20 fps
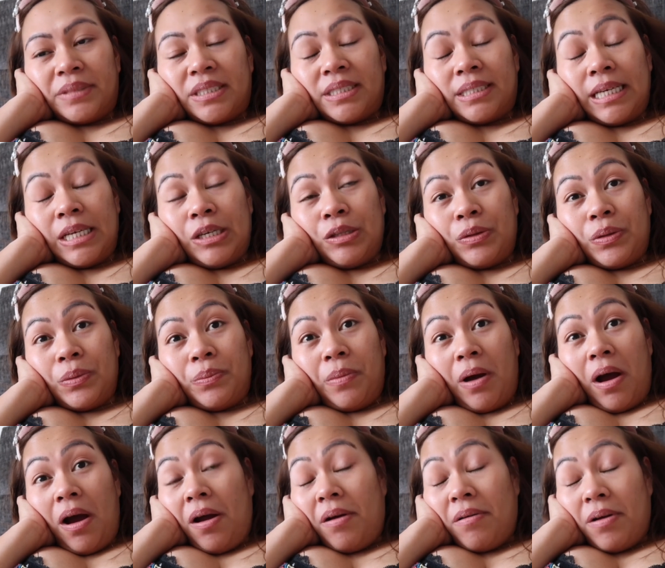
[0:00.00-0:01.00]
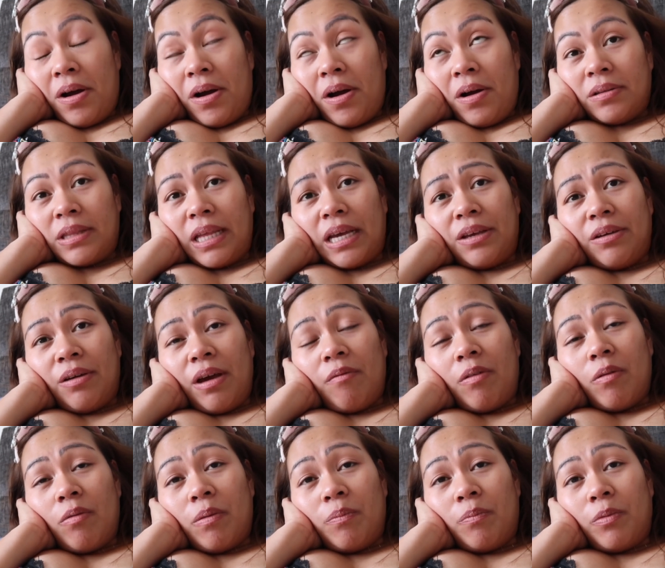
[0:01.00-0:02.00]
see you tomorrow. Thank you
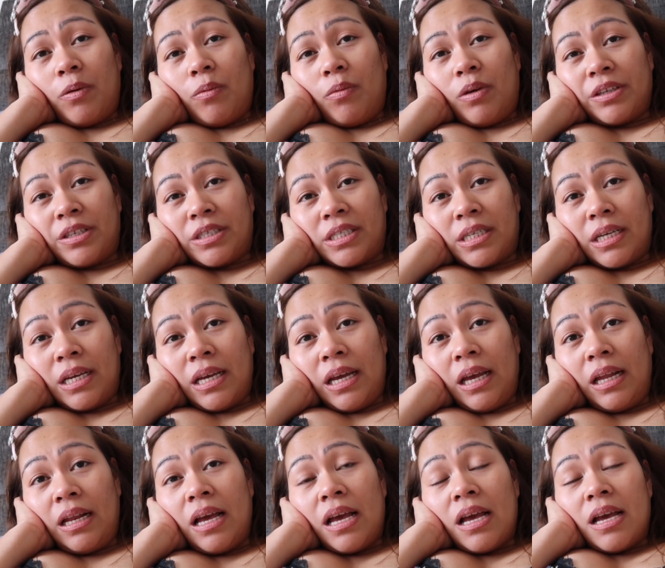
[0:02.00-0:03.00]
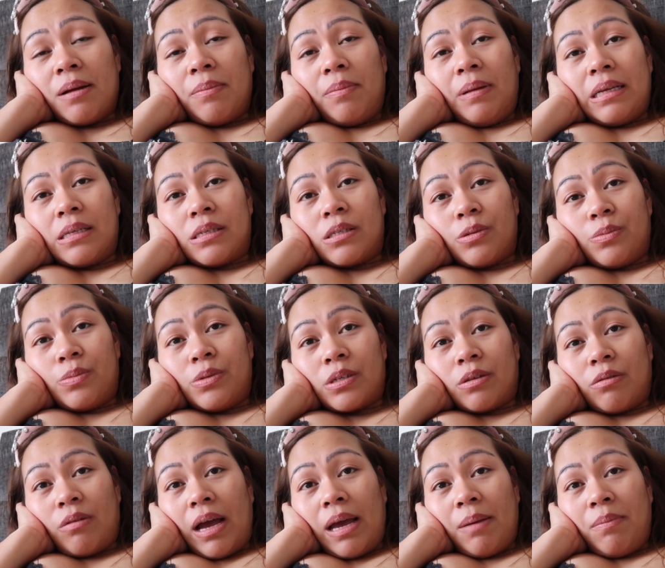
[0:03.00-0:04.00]
everyone for watching. Please
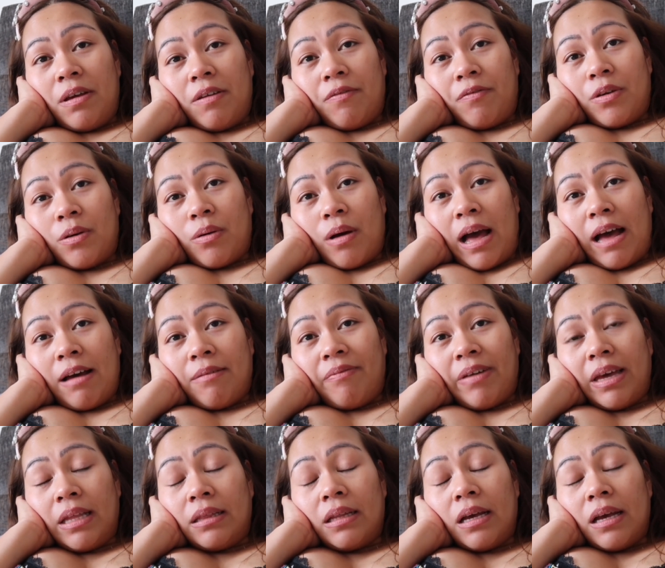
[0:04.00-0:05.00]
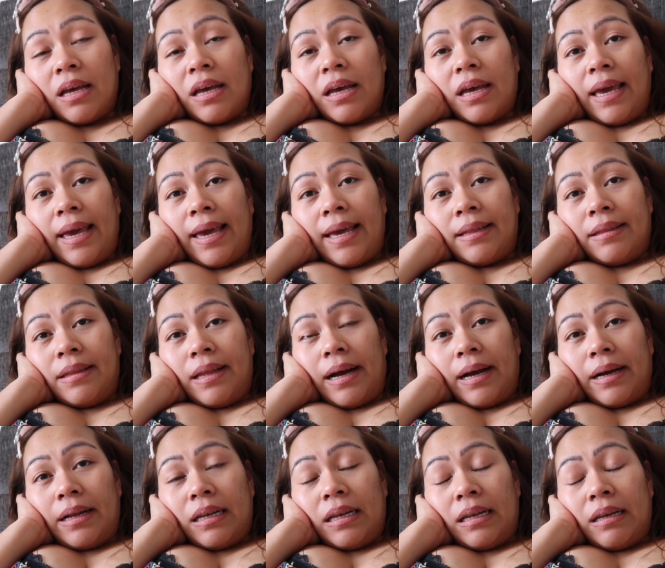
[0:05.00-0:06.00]
subscribe if you haven't, and
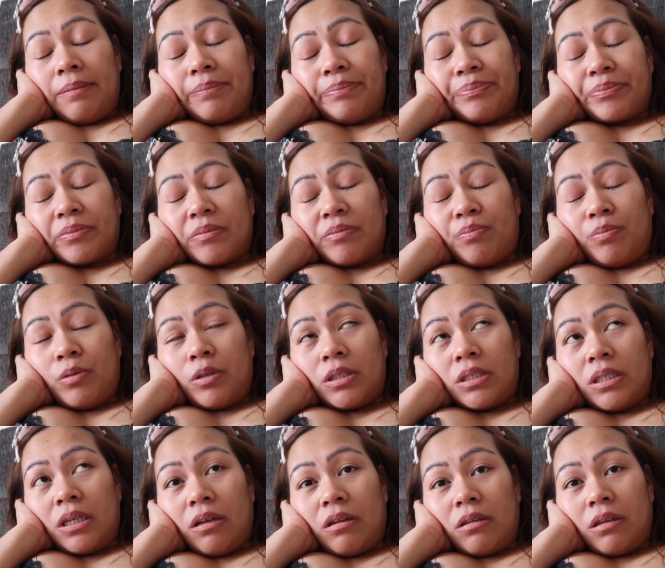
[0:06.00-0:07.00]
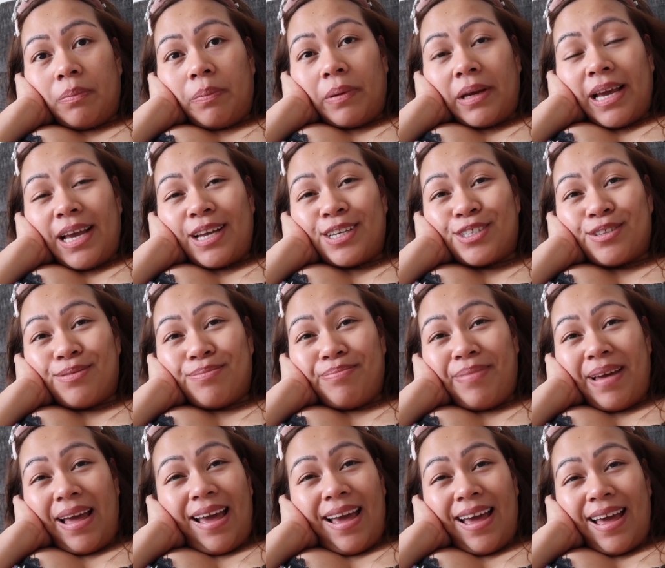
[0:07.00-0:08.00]
I'll push the notification
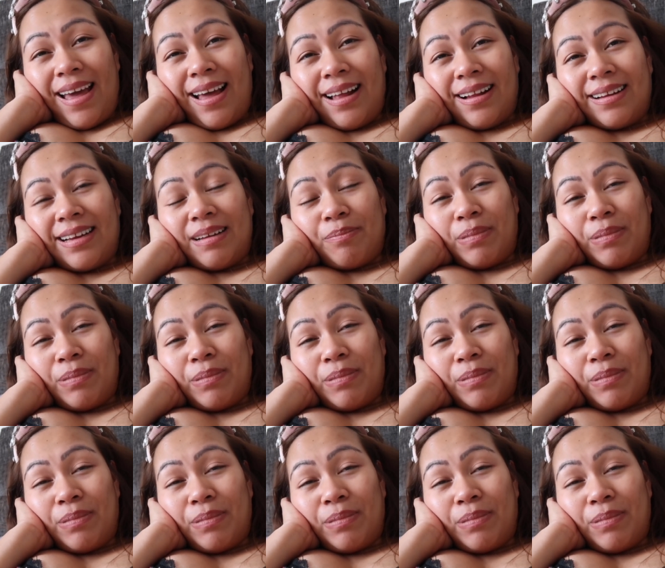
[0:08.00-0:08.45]
bell.